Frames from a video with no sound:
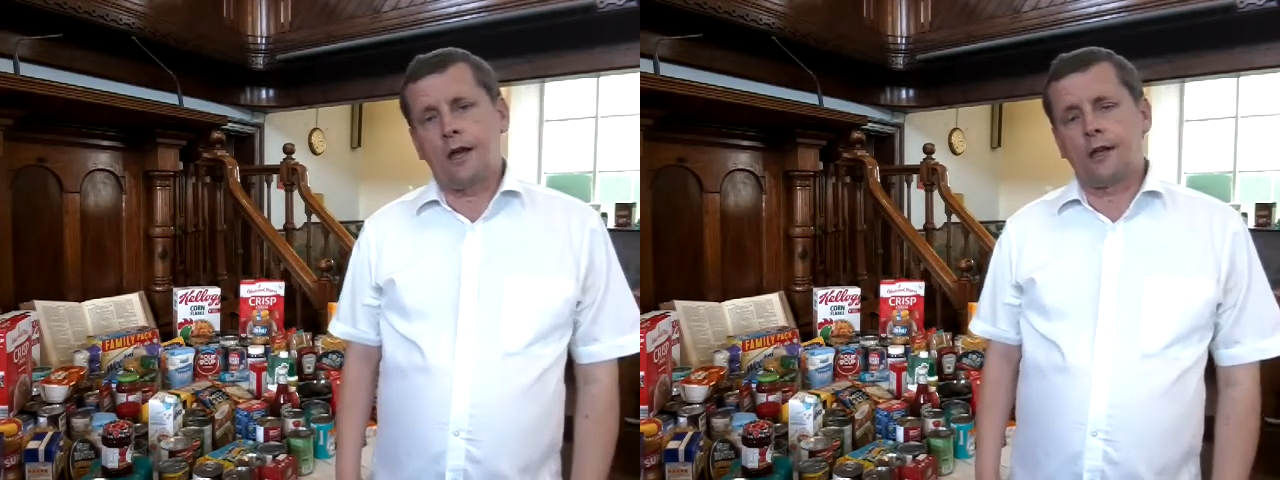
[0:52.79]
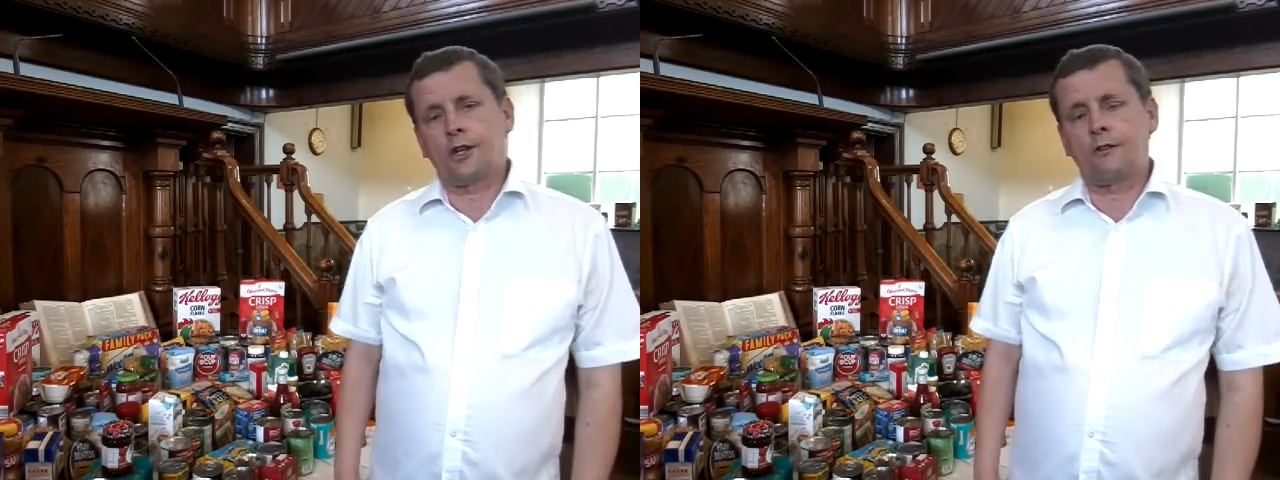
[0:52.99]

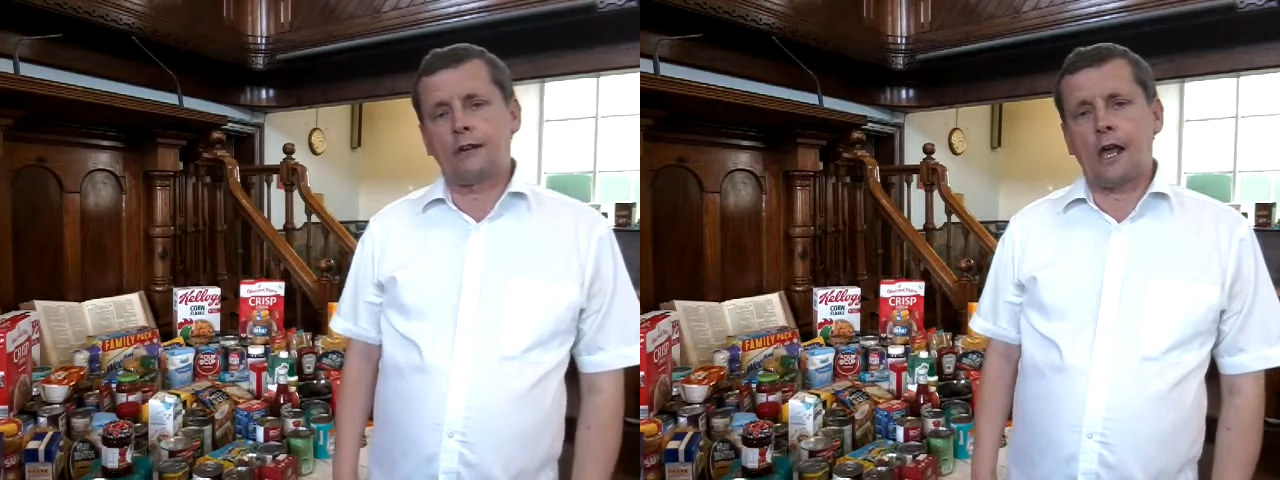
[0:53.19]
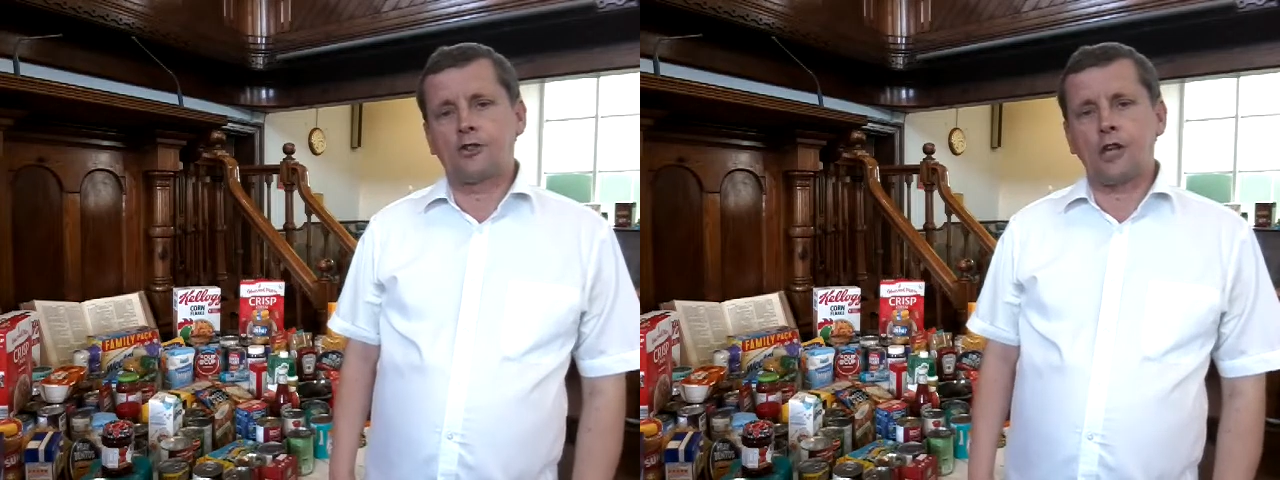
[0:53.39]
here in
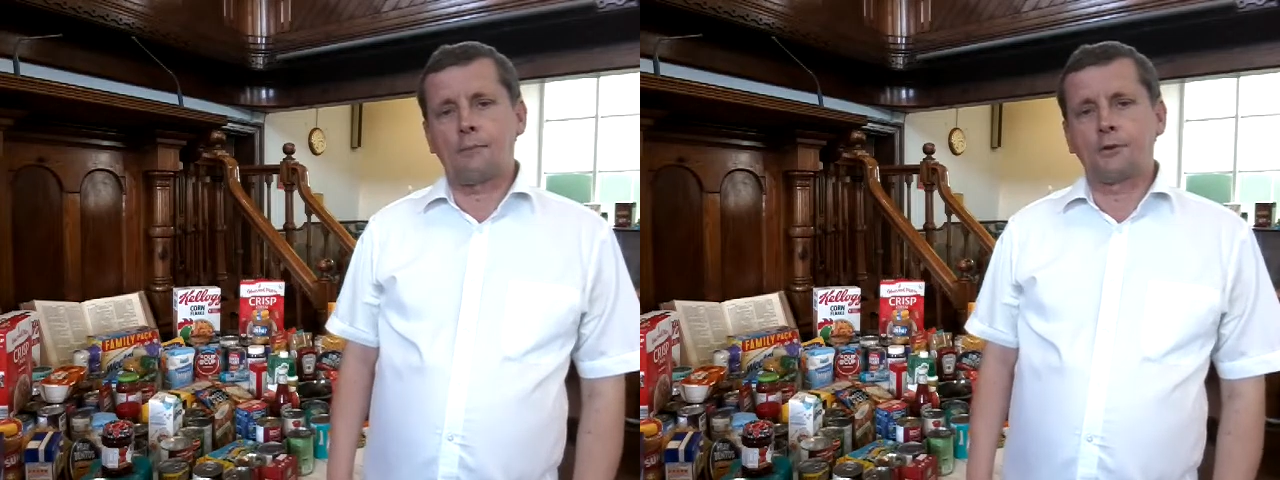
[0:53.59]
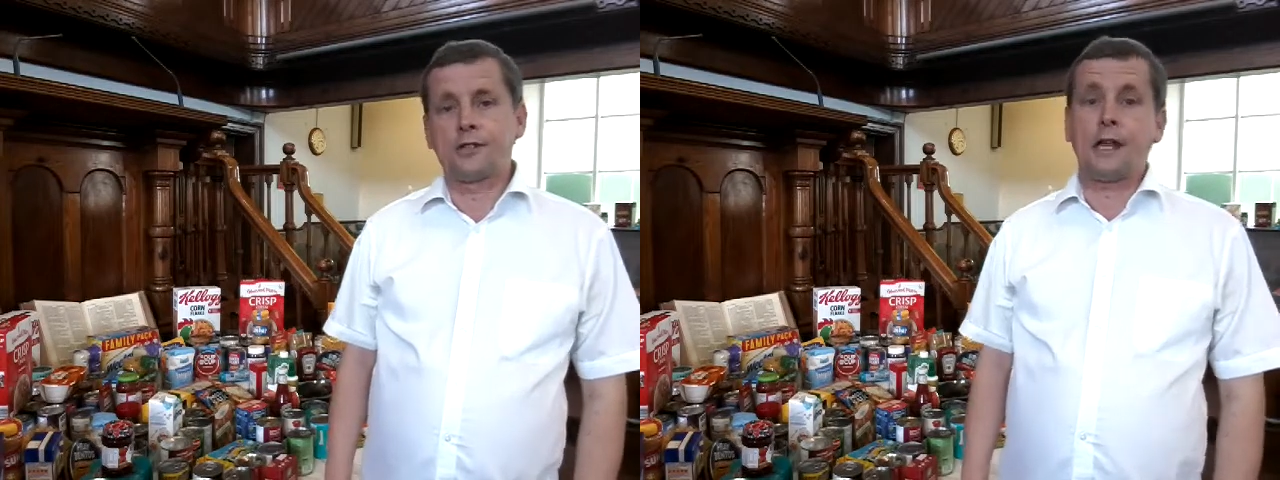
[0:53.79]
our
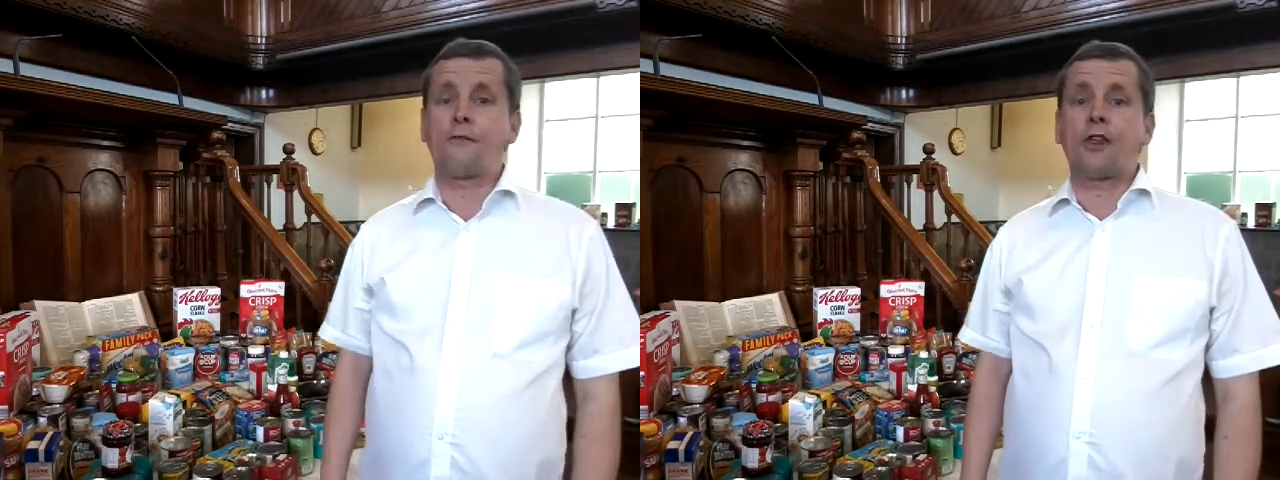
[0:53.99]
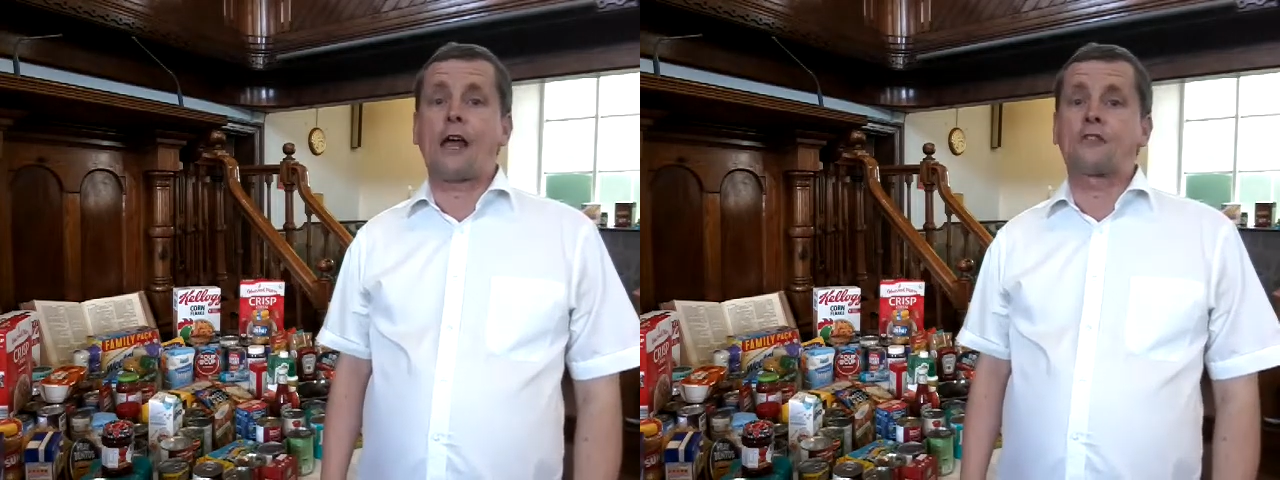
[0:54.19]
chapel, to give
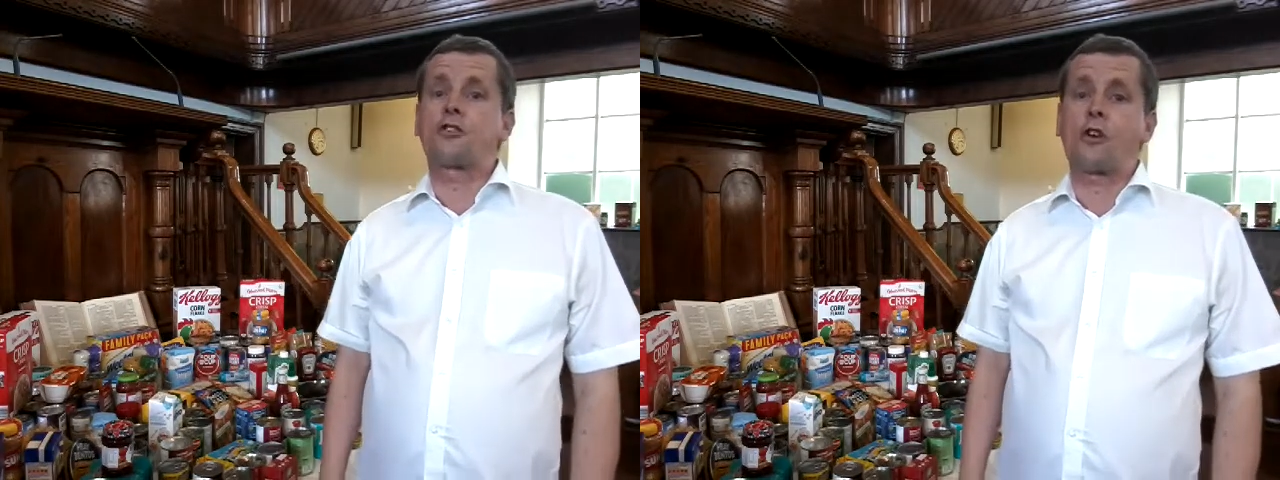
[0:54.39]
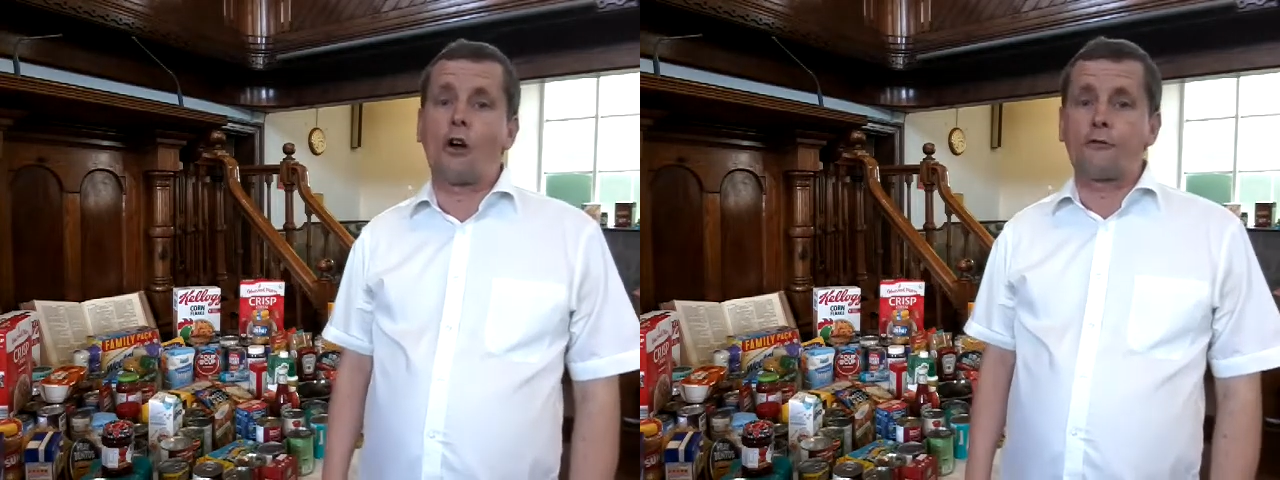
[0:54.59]
thanks
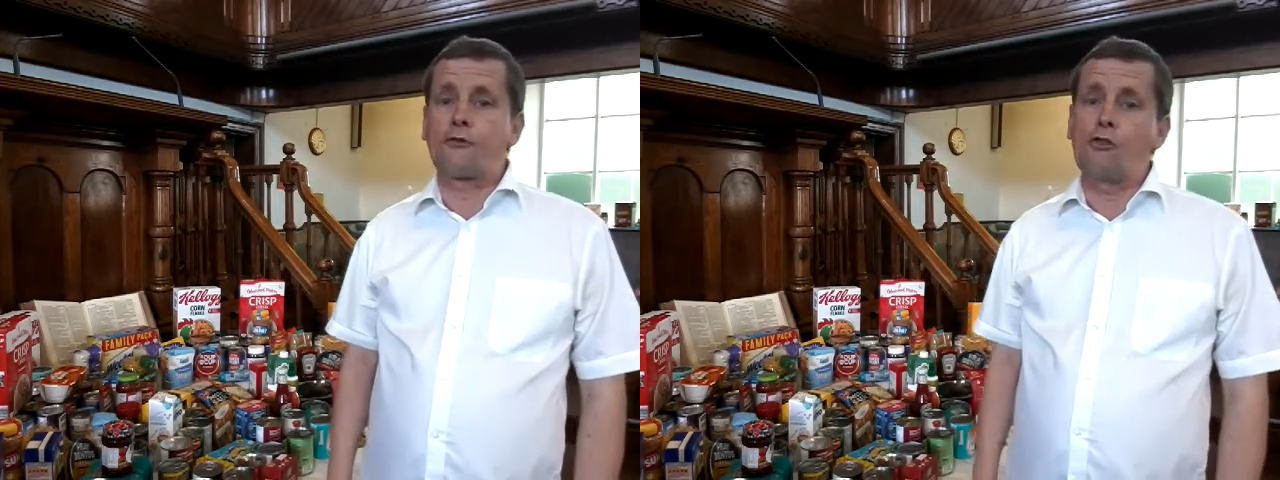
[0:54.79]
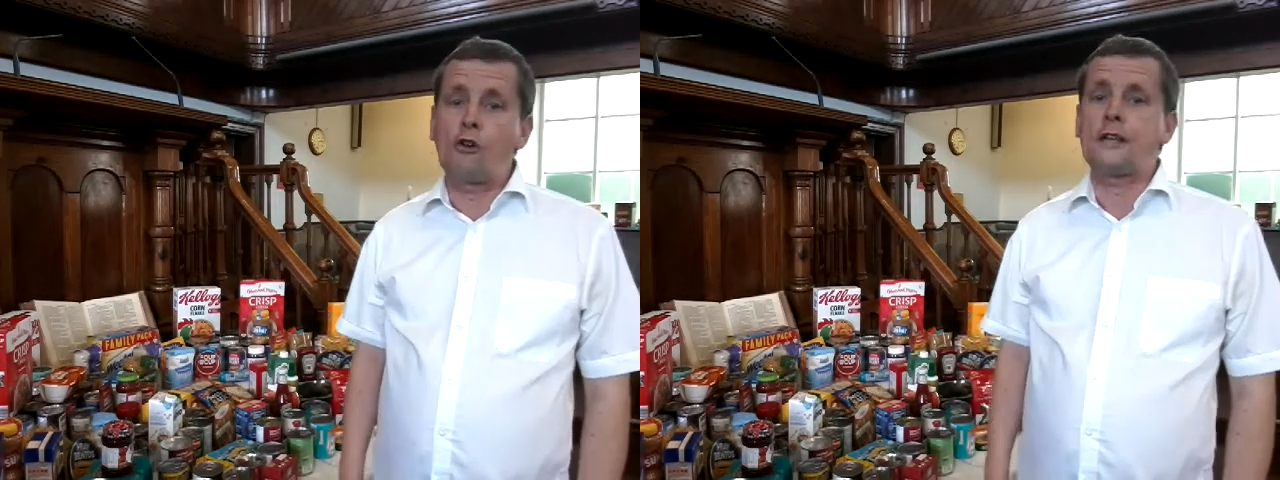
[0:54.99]
to God for all